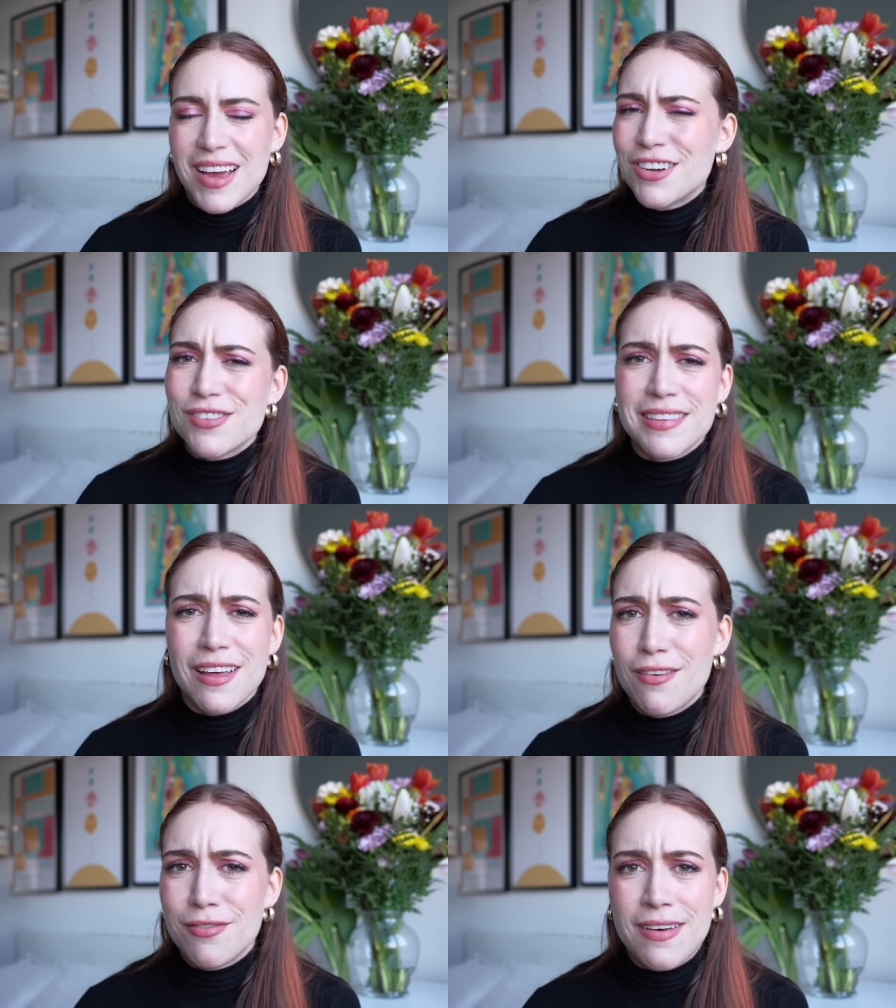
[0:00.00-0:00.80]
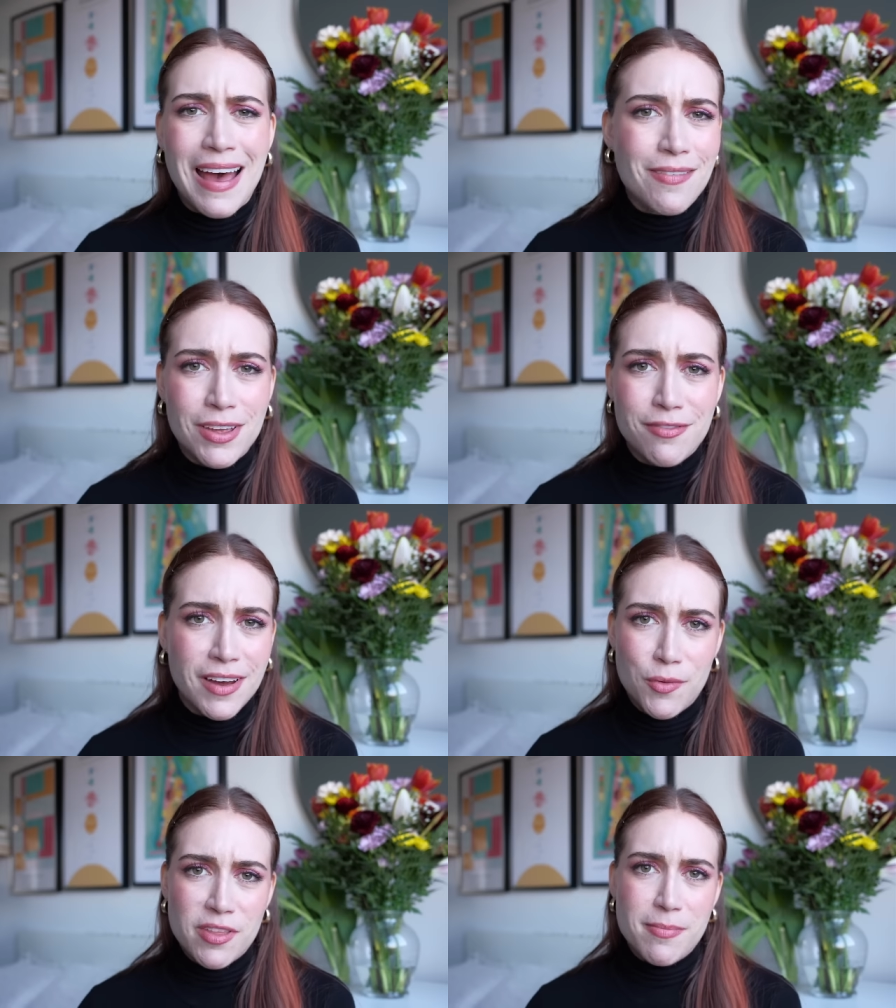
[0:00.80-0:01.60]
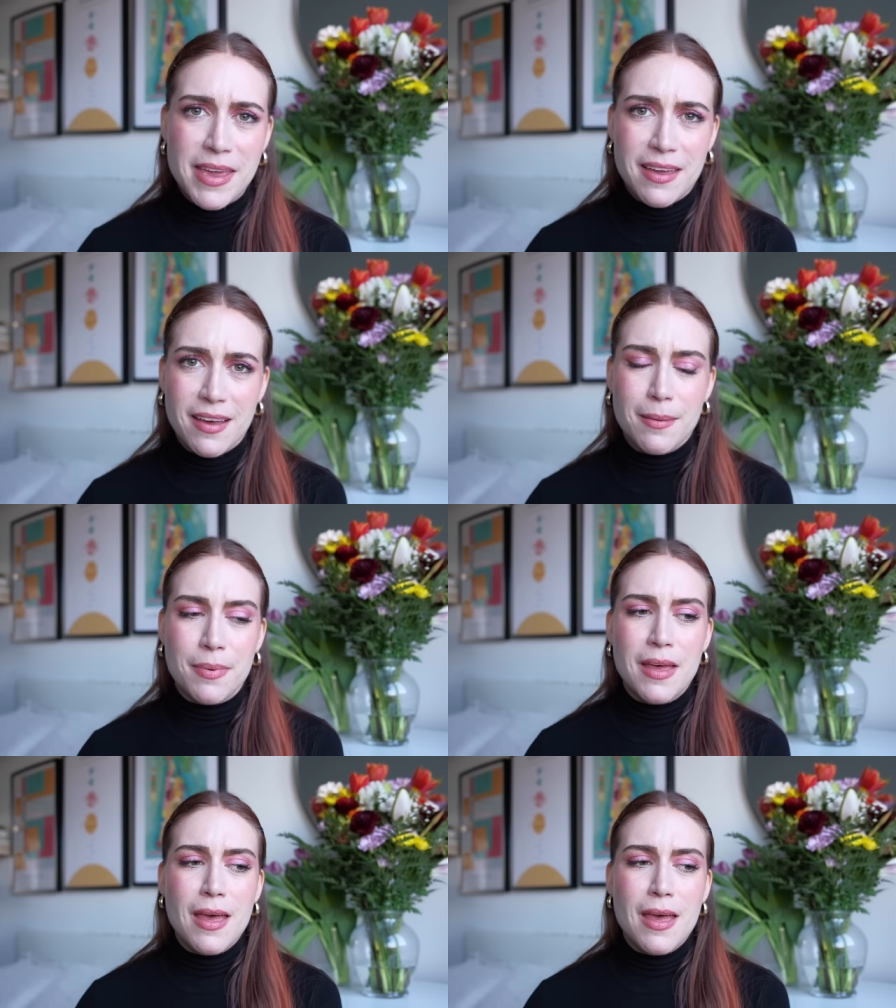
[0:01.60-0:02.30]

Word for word: I just love having fun with makeup.